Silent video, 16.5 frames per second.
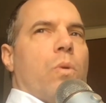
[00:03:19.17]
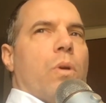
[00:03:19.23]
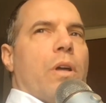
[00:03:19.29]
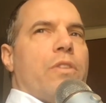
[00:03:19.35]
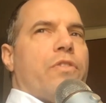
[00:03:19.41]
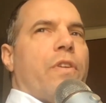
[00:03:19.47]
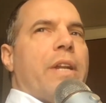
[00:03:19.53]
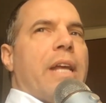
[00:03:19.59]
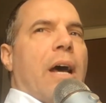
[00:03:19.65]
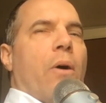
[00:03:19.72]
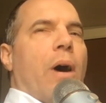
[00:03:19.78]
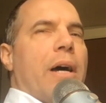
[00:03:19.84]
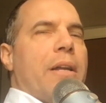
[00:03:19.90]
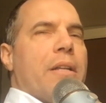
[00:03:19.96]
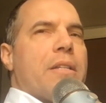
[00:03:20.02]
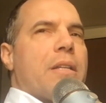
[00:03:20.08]
it's funny how
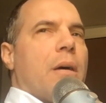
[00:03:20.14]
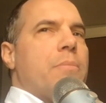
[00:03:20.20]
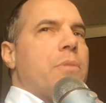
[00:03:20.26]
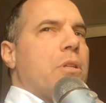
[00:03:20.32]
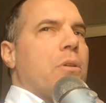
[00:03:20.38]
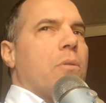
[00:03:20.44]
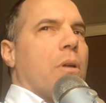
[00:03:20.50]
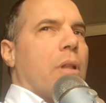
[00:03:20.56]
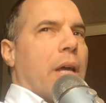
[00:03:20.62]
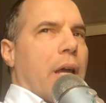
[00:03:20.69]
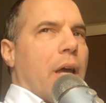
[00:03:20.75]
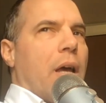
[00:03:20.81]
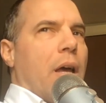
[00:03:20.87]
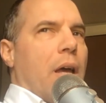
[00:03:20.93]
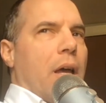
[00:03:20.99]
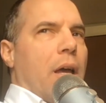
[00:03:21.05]
ideas come to you. Like,
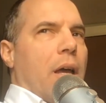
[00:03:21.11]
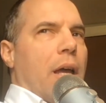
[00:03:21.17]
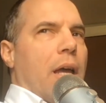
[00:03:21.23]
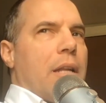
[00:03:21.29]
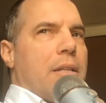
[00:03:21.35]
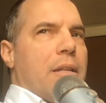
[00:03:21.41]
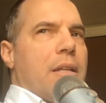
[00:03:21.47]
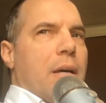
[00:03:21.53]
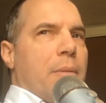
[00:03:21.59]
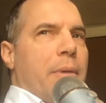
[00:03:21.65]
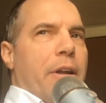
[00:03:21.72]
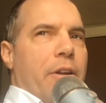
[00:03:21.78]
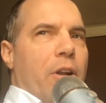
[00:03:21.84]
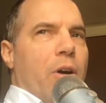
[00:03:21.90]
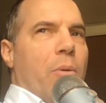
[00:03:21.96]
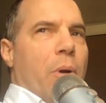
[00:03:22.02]
it didn't come
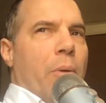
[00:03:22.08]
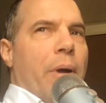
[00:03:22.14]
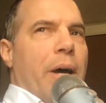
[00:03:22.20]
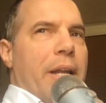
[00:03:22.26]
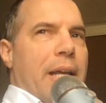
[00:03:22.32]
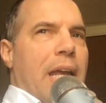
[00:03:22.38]
out of nowhere, right?